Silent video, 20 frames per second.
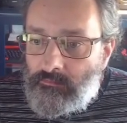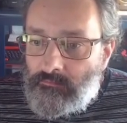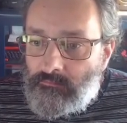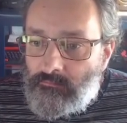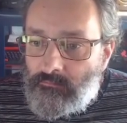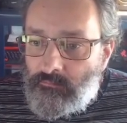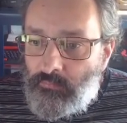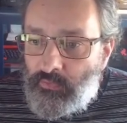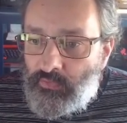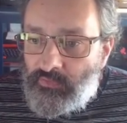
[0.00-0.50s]

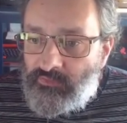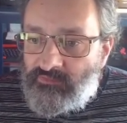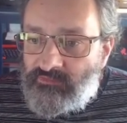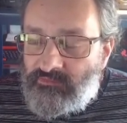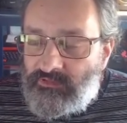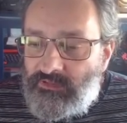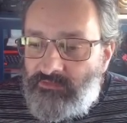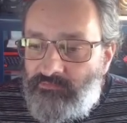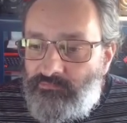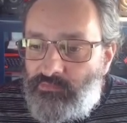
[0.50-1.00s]

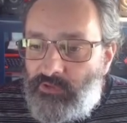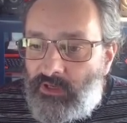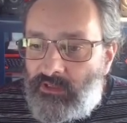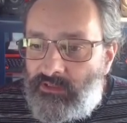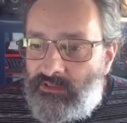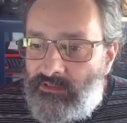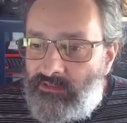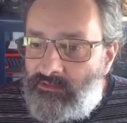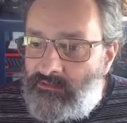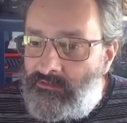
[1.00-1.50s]
But if we are
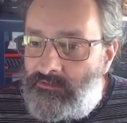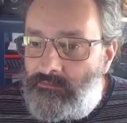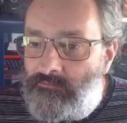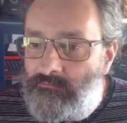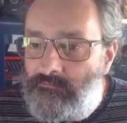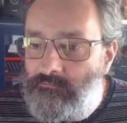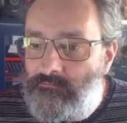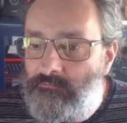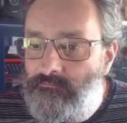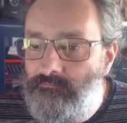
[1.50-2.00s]
here,
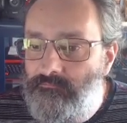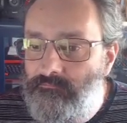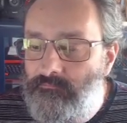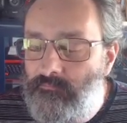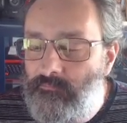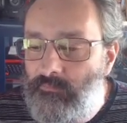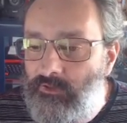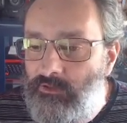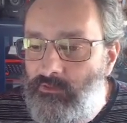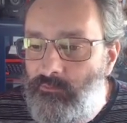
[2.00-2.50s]

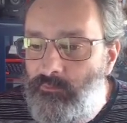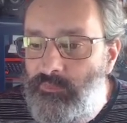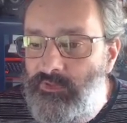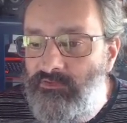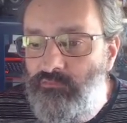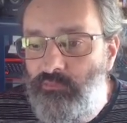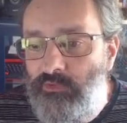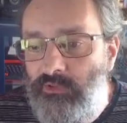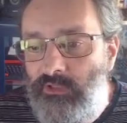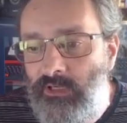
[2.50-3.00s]
it
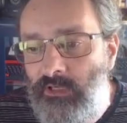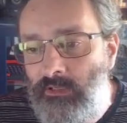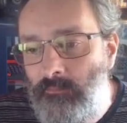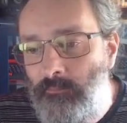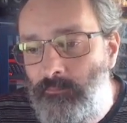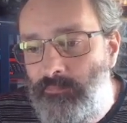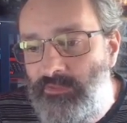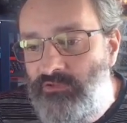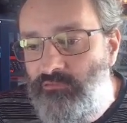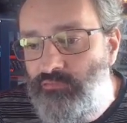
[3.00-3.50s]
means we are
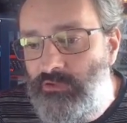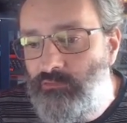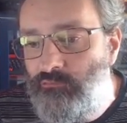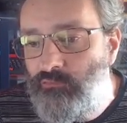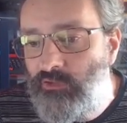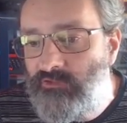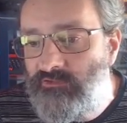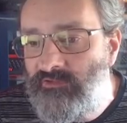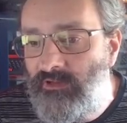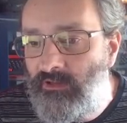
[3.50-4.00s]
between
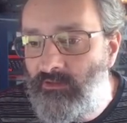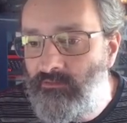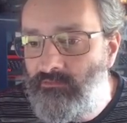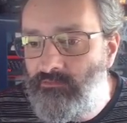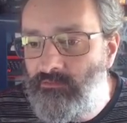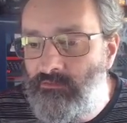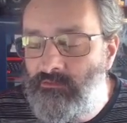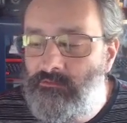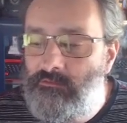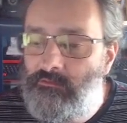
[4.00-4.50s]

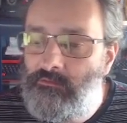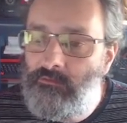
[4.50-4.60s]
1000